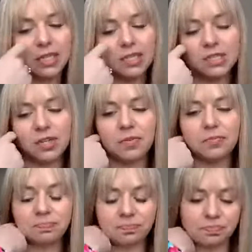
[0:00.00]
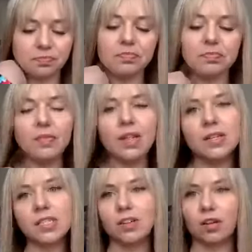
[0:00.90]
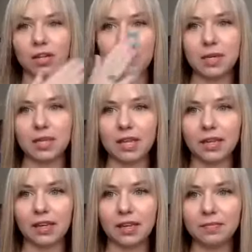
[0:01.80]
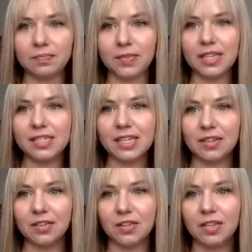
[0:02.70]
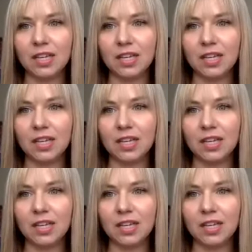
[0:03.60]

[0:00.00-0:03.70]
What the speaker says: So this is all going to be like a cycle.